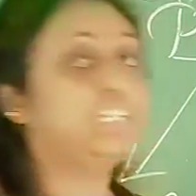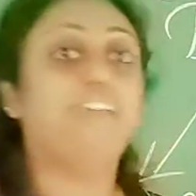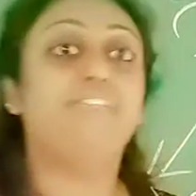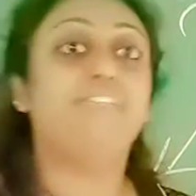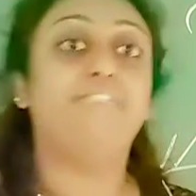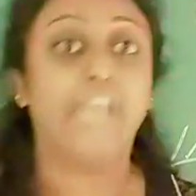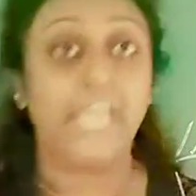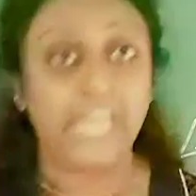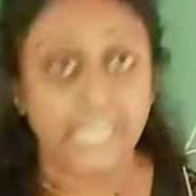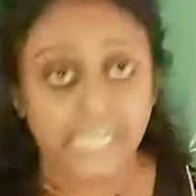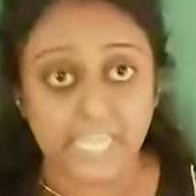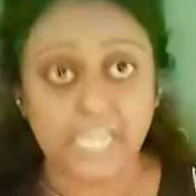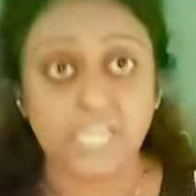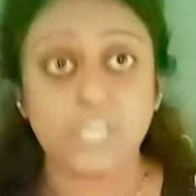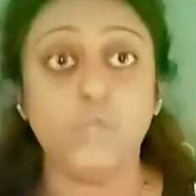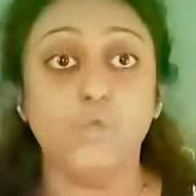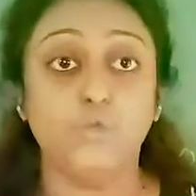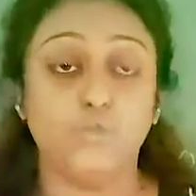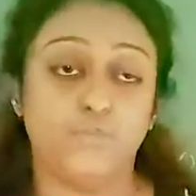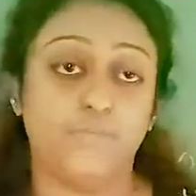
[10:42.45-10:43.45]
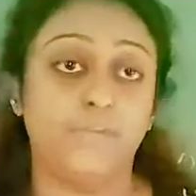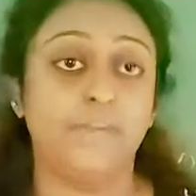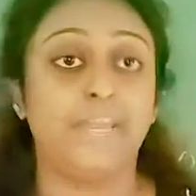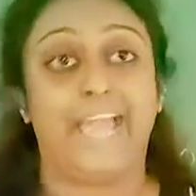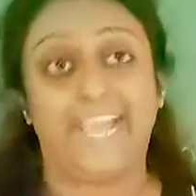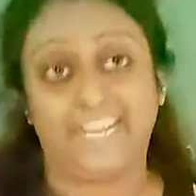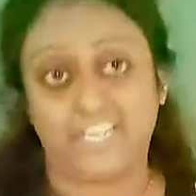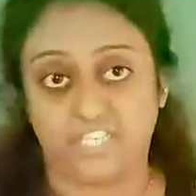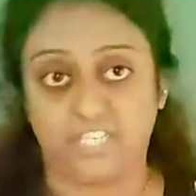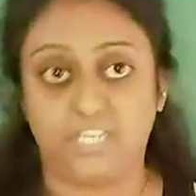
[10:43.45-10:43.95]
are very useful
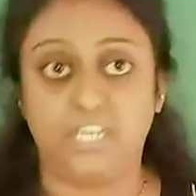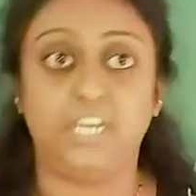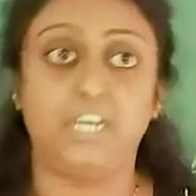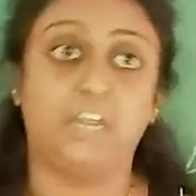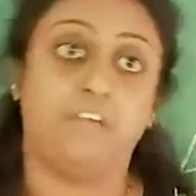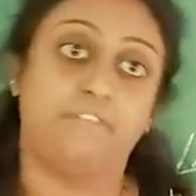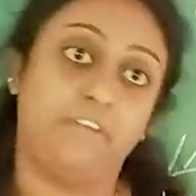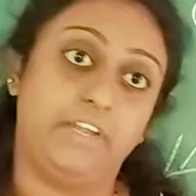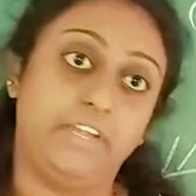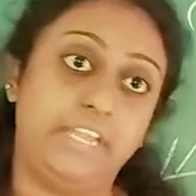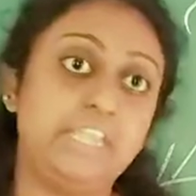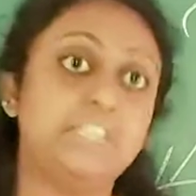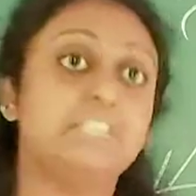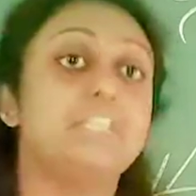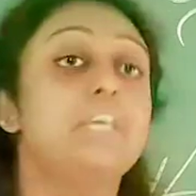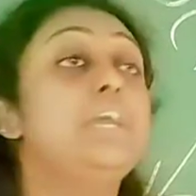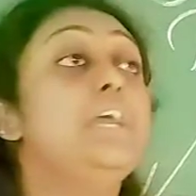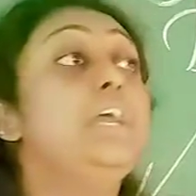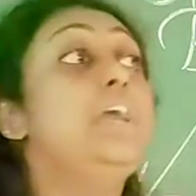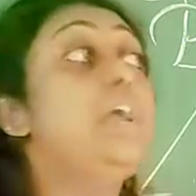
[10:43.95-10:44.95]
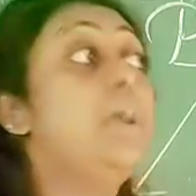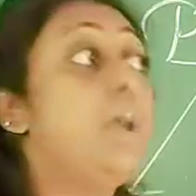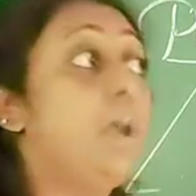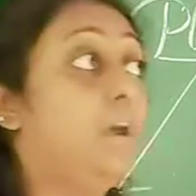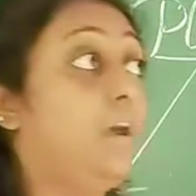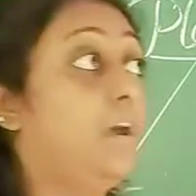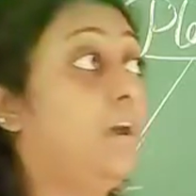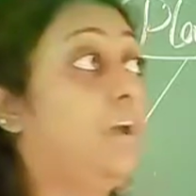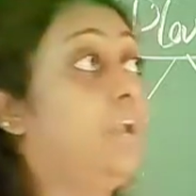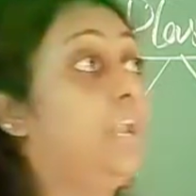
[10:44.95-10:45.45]
actually nowadays.
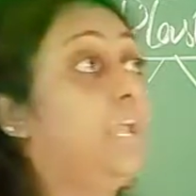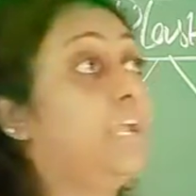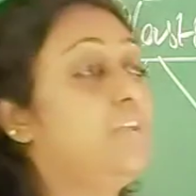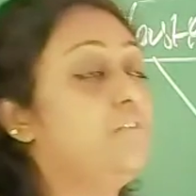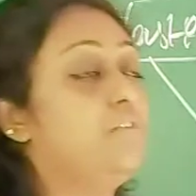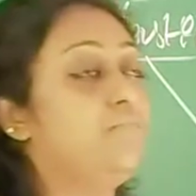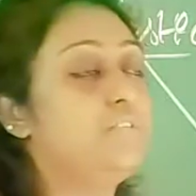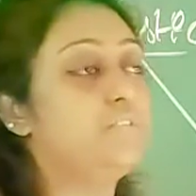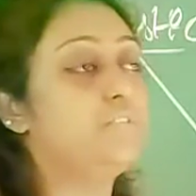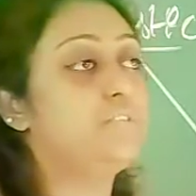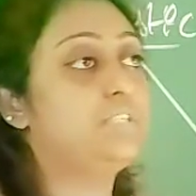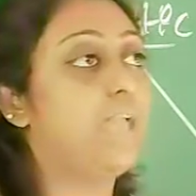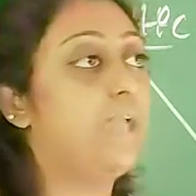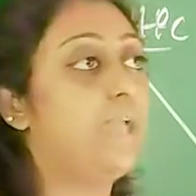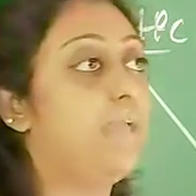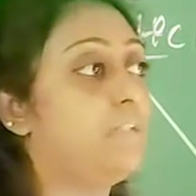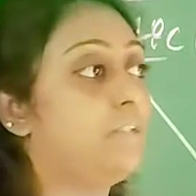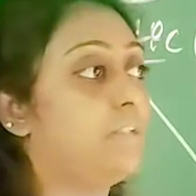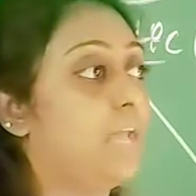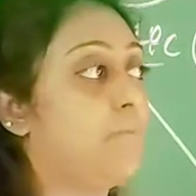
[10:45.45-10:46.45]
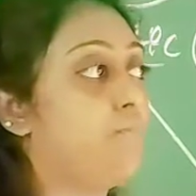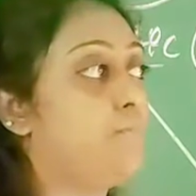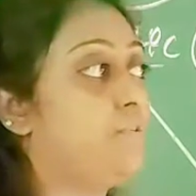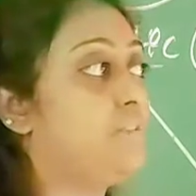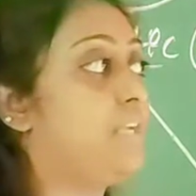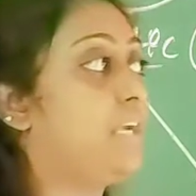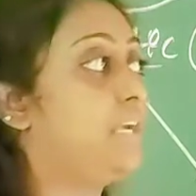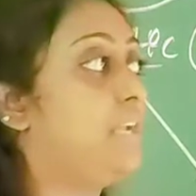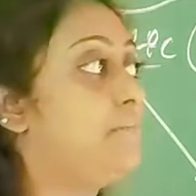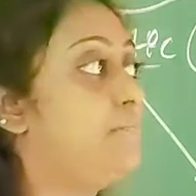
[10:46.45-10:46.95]
Like if you see in
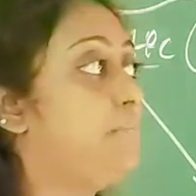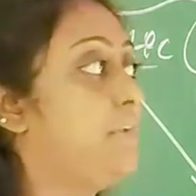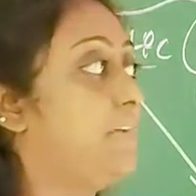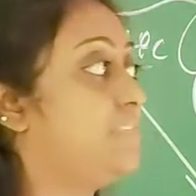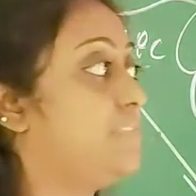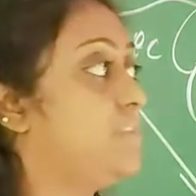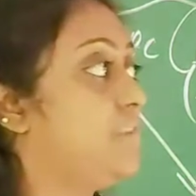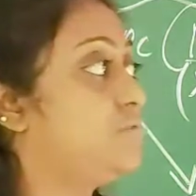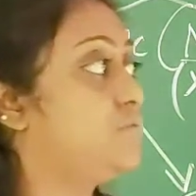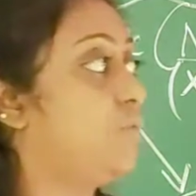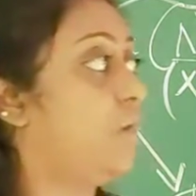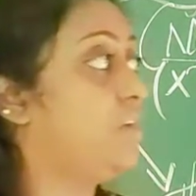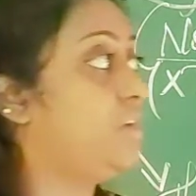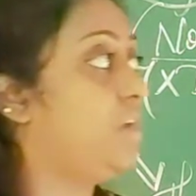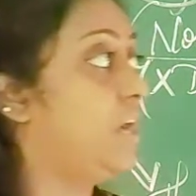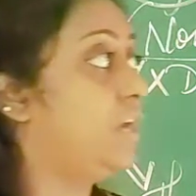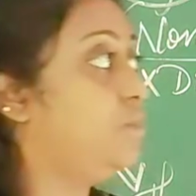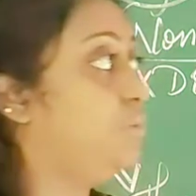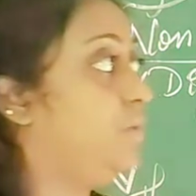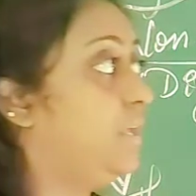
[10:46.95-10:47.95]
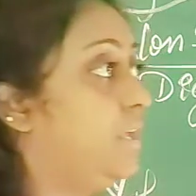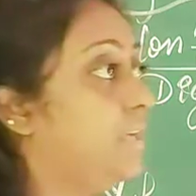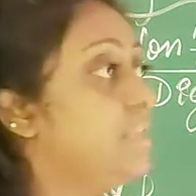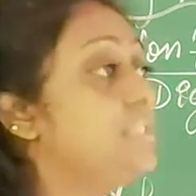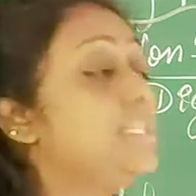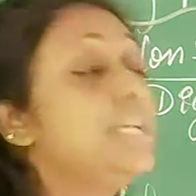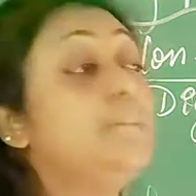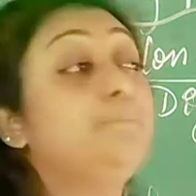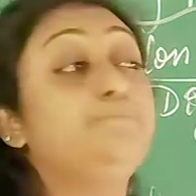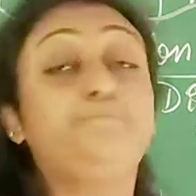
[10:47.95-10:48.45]
thermosetting plastics, what you are doing
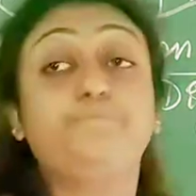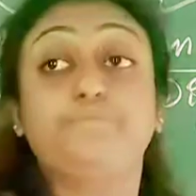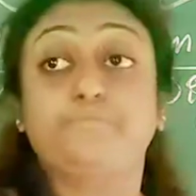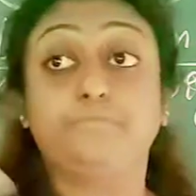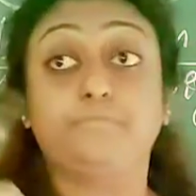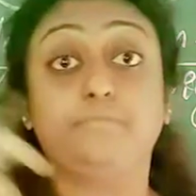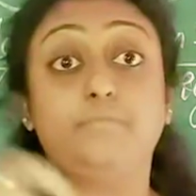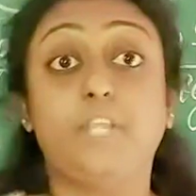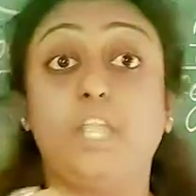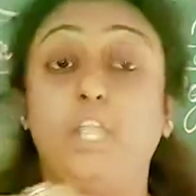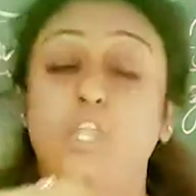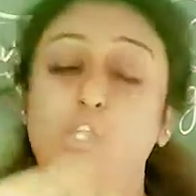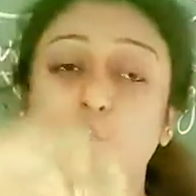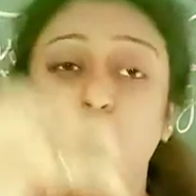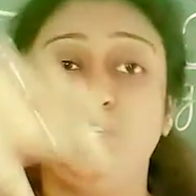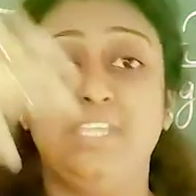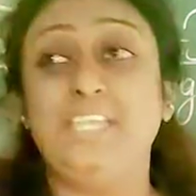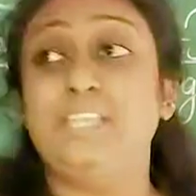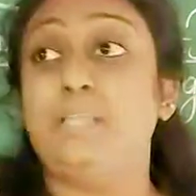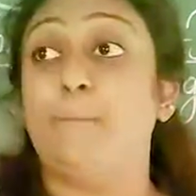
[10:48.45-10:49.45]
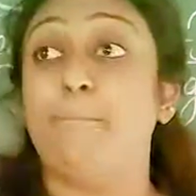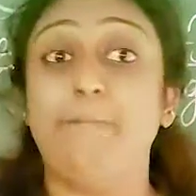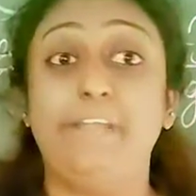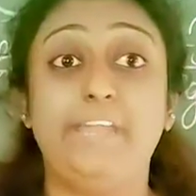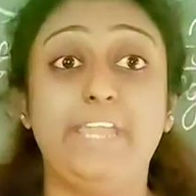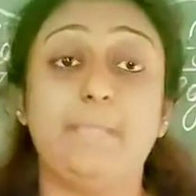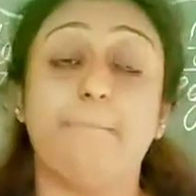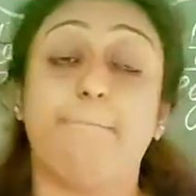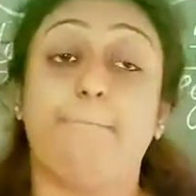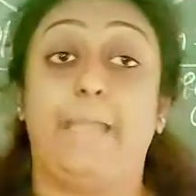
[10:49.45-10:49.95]
is, you see in the
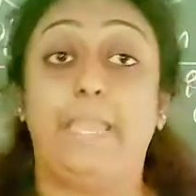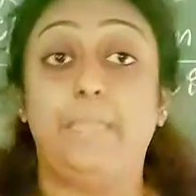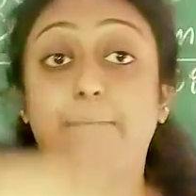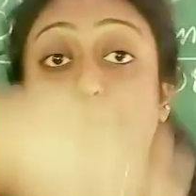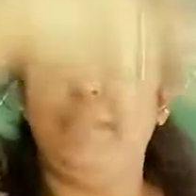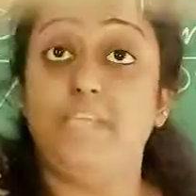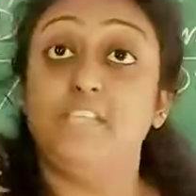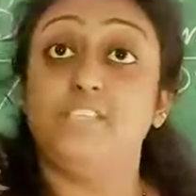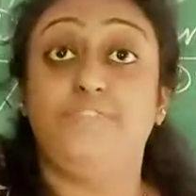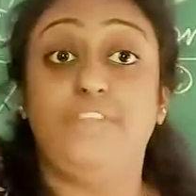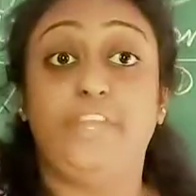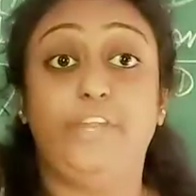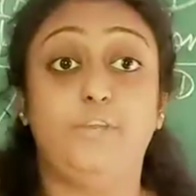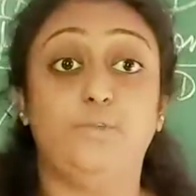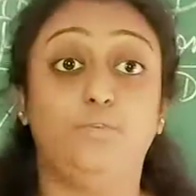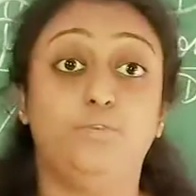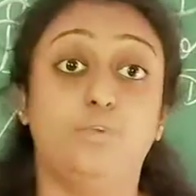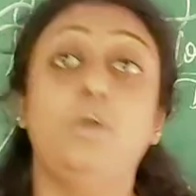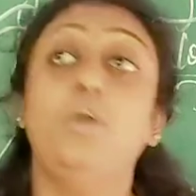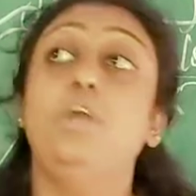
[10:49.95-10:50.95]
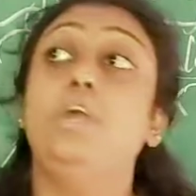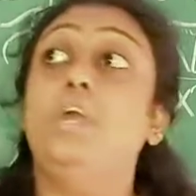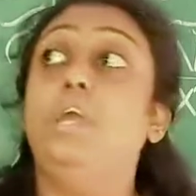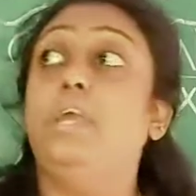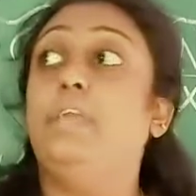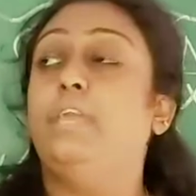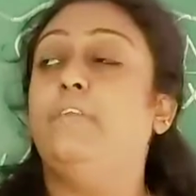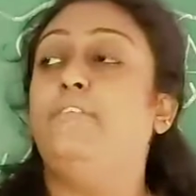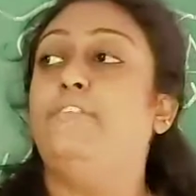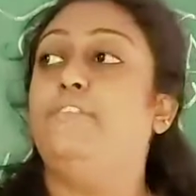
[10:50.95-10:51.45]
building pipings we do, no,
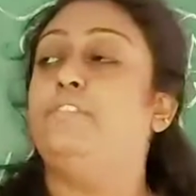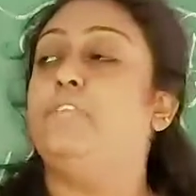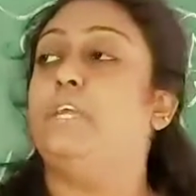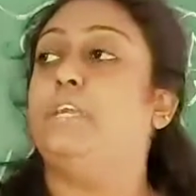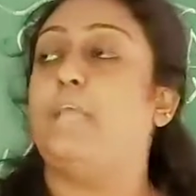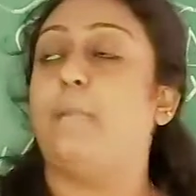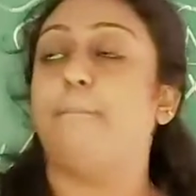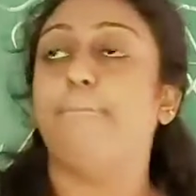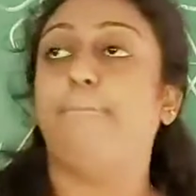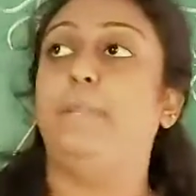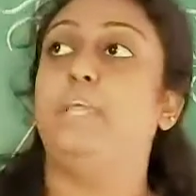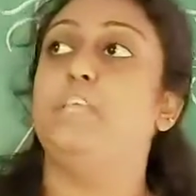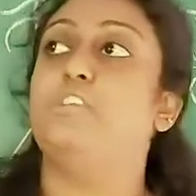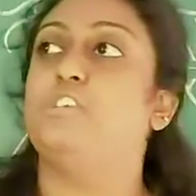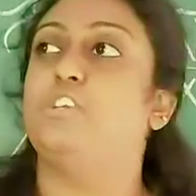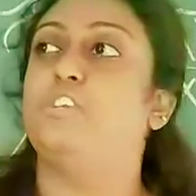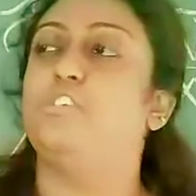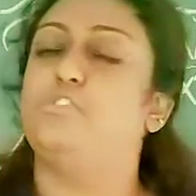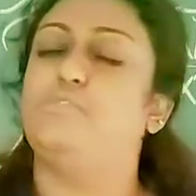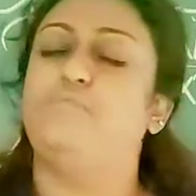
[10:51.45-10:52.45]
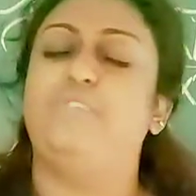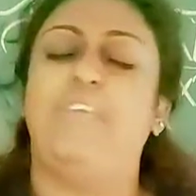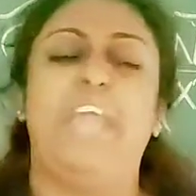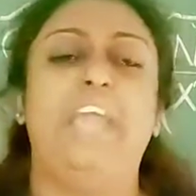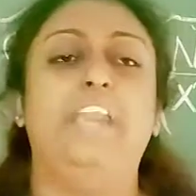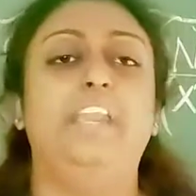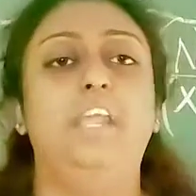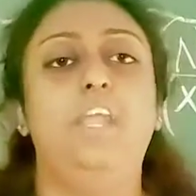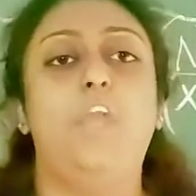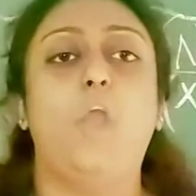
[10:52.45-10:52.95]
if the temperature is
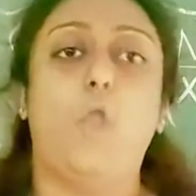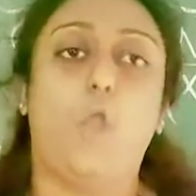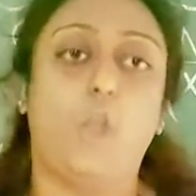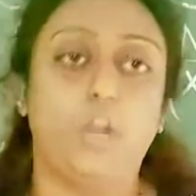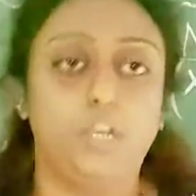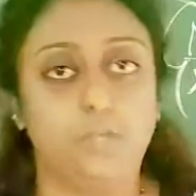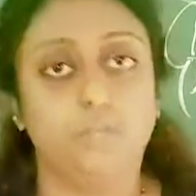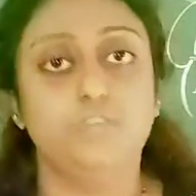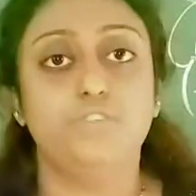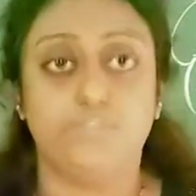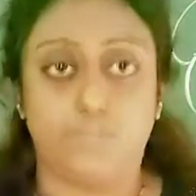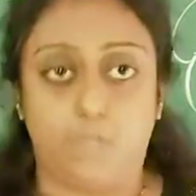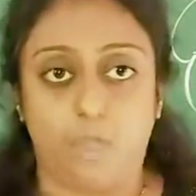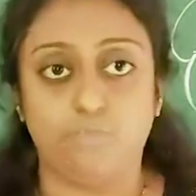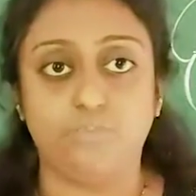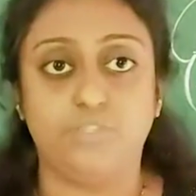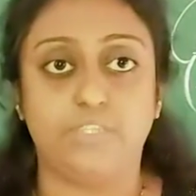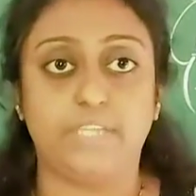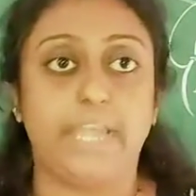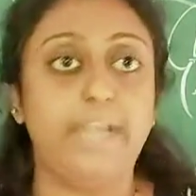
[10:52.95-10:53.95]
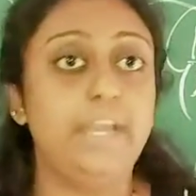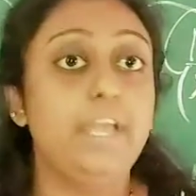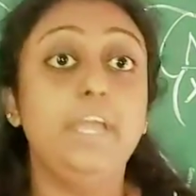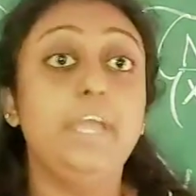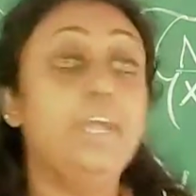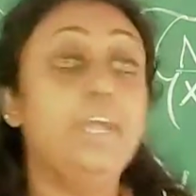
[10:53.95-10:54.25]
very hot also outside,